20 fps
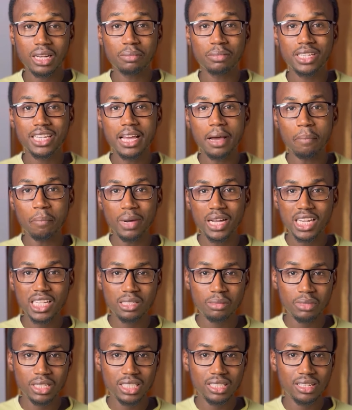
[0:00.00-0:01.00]
media
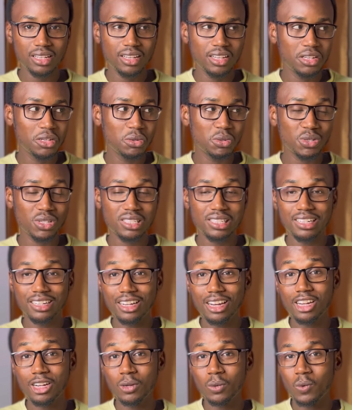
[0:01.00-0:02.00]
management doesn't
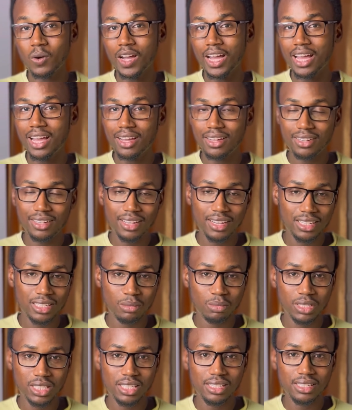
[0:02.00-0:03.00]
really require any
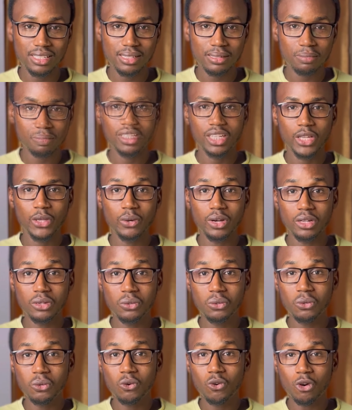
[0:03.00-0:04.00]
expertise. You can
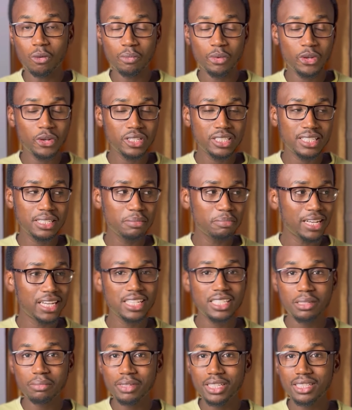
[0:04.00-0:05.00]
do community
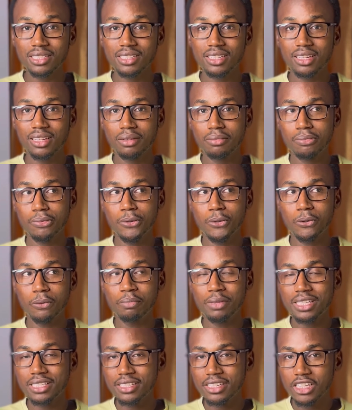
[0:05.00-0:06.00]
management for
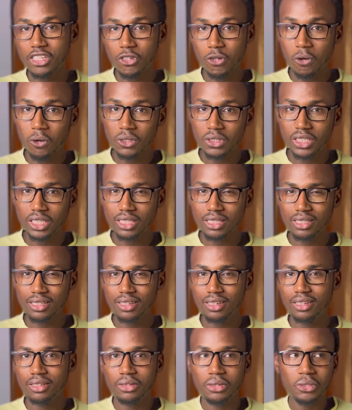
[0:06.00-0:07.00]
business coaches.
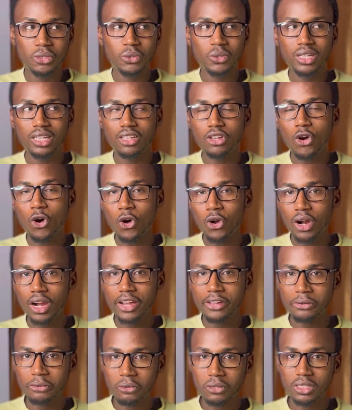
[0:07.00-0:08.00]
Usually
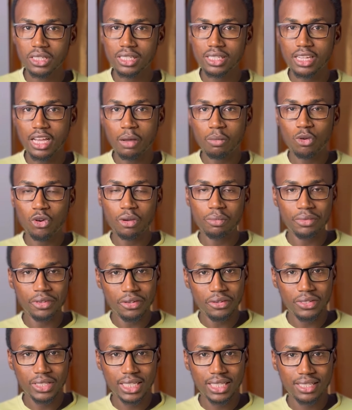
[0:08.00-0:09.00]
online coaches have
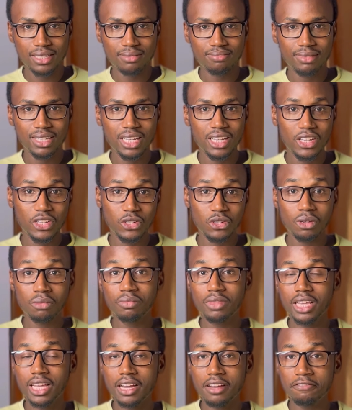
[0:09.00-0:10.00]
communities. Some
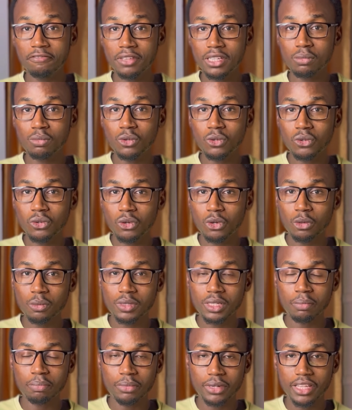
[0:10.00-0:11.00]
they have Facebook groups,
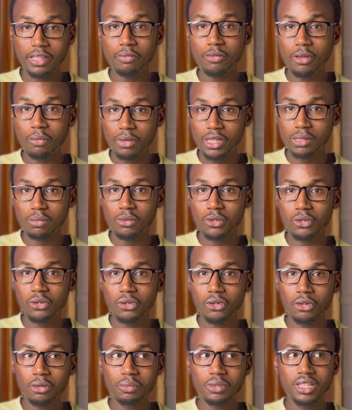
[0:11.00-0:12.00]
premium Facebook
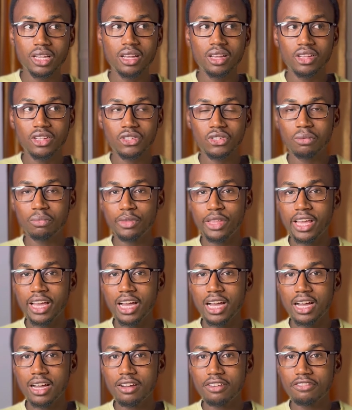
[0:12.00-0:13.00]
groups. Some they
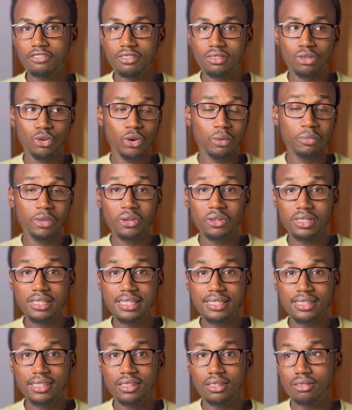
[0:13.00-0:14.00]
have
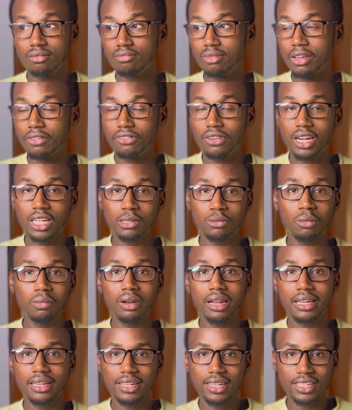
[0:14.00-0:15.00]
communities in a platform
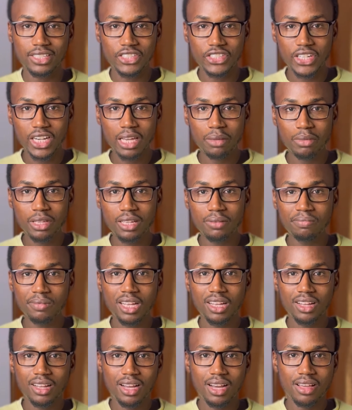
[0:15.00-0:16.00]
like Kajabi,
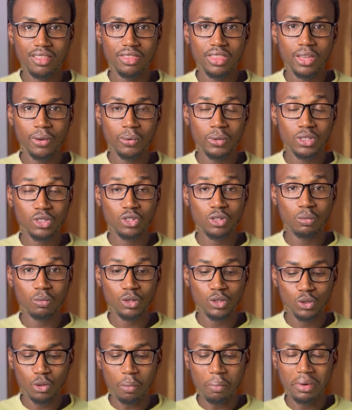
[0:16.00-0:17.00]
and they want someone
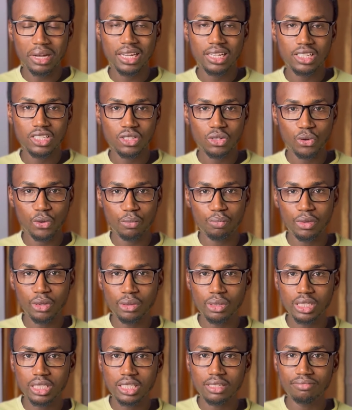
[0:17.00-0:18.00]
to manage the
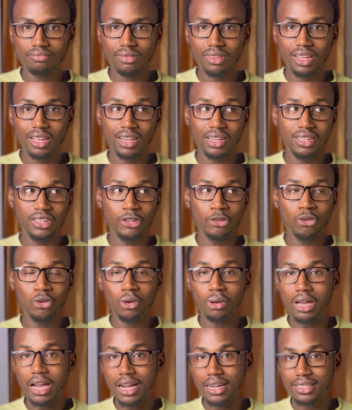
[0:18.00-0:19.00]
community, and you will
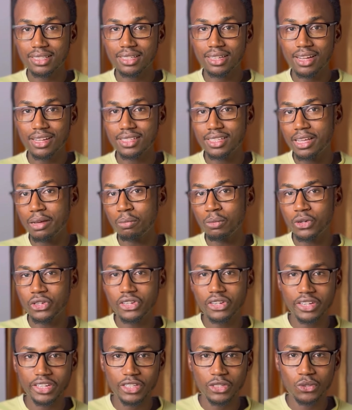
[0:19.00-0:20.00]
act as a
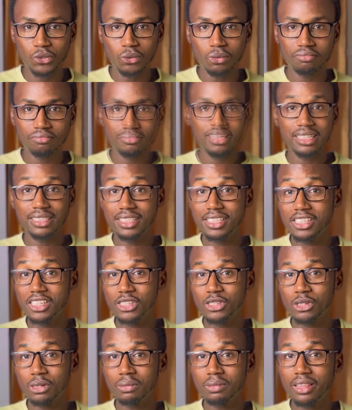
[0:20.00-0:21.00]
moderator. And this is
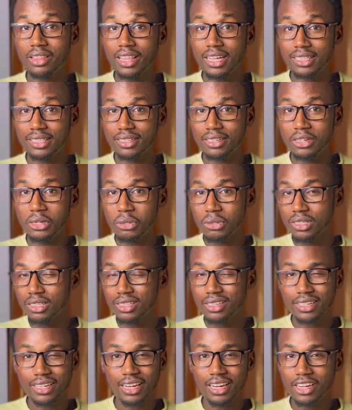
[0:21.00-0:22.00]
something that doesn't
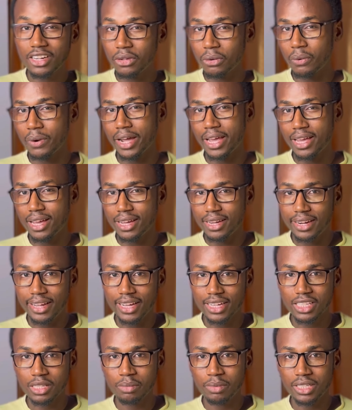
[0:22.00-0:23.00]
really require an
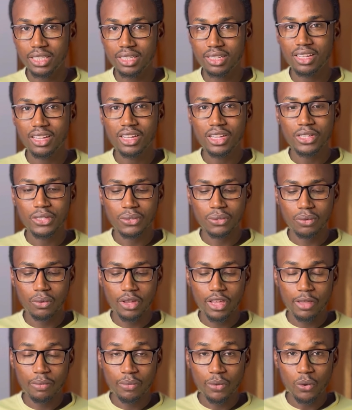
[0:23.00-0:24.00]
expert. So
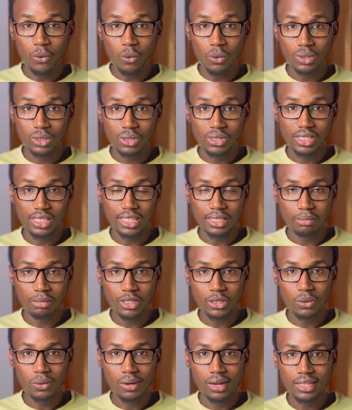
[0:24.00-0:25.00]
if you want to start
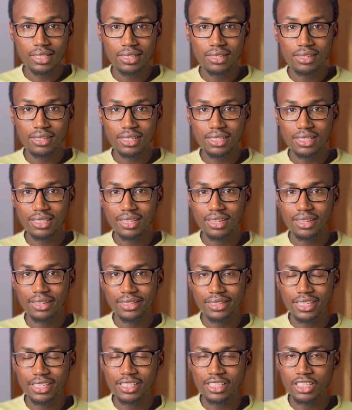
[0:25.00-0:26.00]
virtual assistants,
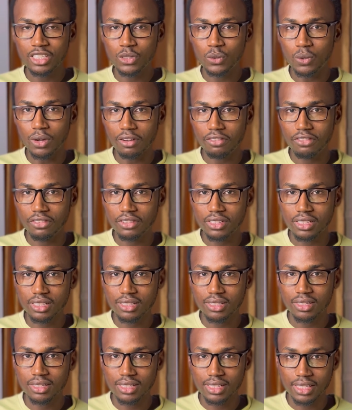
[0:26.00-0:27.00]
this is your first
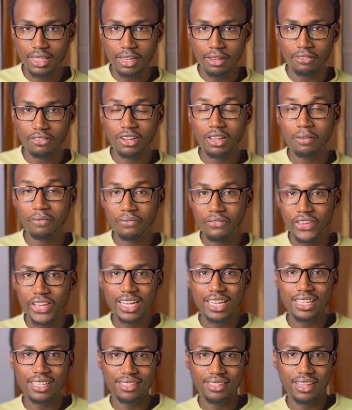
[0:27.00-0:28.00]
step.
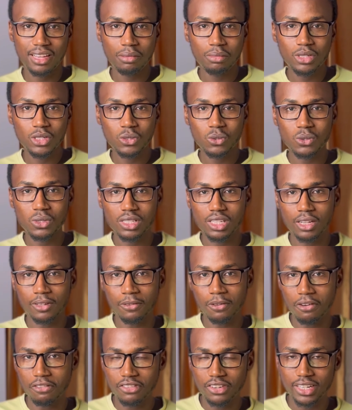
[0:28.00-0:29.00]
Pick a service to start
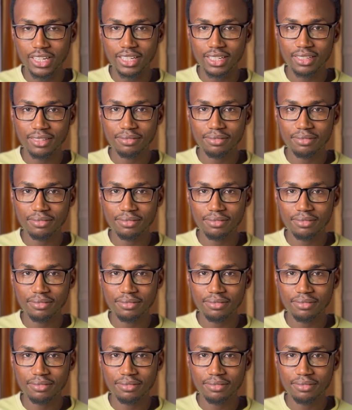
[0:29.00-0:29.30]
offering.